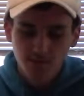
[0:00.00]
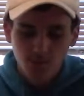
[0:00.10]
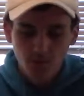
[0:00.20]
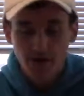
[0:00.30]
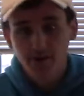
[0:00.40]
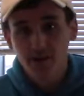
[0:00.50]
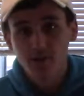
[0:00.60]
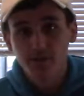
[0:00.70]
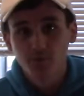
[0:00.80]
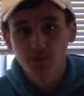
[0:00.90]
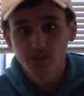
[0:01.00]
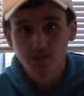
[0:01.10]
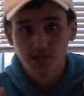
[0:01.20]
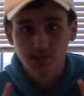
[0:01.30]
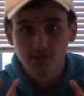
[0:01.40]
Red Hood helmet, which
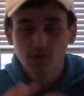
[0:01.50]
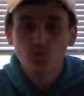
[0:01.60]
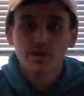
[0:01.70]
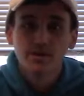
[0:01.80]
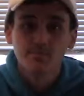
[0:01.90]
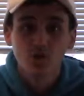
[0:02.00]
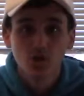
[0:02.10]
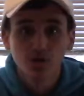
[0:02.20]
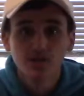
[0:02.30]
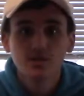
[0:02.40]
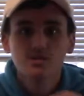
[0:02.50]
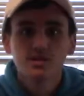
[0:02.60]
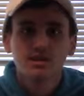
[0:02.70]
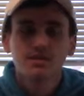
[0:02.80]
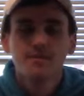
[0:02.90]
is the one I'm currently
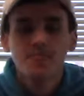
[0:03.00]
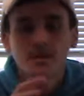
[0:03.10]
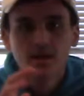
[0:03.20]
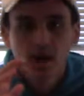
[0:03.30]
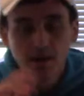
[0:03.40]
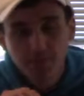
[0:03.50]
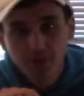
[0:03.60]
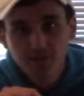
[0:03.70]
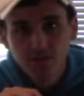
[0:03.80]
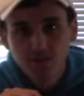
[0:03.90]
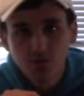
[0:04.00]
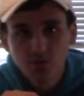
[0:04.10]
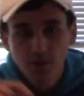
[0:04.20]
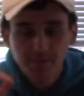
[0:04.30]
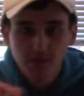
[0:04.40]
using. I bought this through a
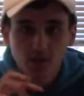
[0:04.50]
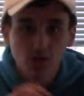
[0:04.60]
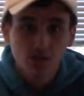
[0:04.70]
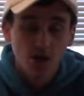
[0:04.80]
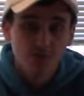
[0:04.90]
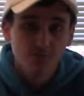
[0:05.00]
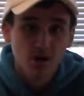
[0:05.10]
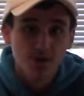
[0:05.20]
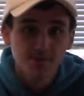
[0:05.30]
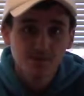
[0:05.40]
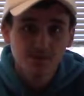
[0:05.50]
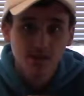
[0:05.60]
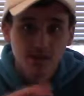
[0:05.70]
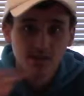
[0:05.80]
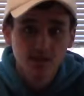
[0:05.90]
website called God of Props.
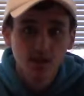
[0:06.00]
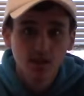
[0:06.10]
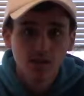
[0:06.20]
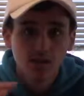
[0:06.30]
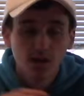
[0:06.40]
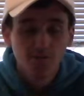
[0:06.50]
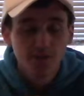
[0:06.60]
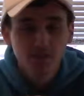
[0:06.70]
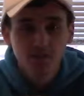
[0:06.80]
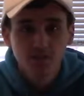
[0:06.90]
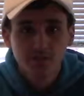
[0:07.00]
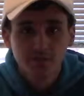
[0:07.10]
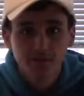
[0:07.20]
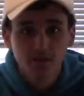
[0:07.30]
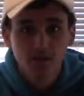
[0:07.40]
They sell a bunch
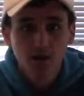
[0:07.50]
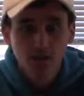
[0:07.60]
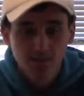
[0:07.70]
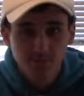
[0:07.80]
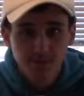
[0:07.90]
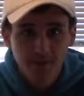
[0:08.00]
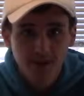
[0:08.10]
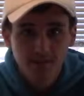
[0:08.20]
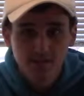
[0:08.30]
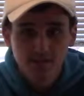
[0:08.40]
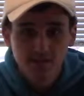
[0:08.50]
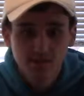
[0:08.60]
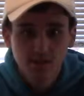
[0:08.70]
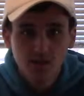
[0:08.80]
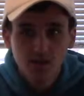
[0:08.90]
of cosplay masks
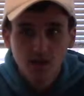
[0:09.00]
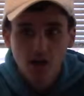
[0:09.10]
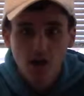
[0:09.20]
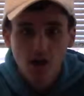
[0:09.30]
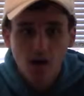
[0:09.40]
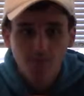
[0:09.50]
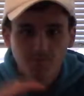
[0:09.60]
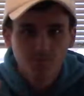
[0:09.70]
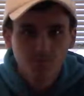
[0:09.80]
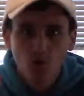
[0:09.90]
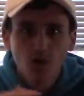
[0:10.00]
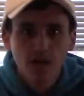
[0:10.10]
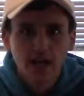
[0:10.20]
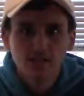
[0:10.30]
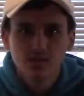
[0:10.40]
for all
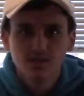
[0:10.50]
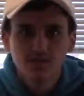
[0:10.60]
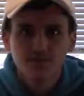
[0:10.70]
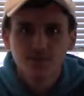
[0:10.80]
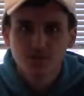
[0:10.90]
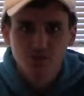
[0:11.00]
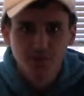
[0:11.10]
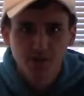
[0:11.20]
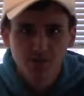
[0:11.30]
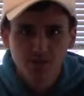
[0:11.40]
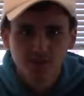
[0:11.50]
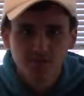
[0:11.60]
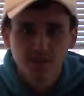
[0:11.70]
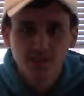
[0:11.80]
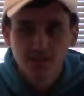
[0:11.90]
kinds of different superheroes and
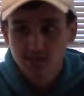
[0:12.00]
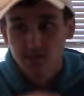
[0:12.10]
villains,